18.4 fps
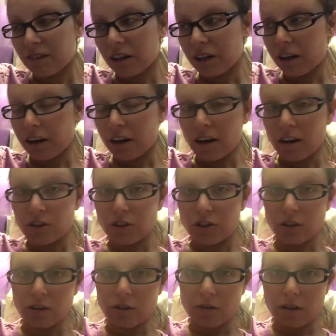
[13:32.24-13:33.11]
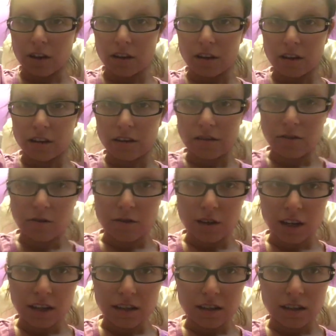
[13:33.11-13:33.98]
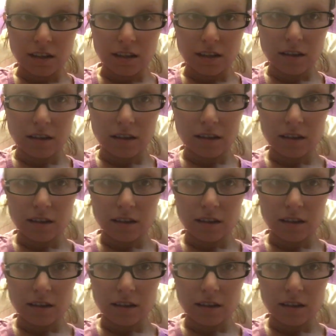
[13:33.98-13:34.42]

here, I'll show you all the suitcases.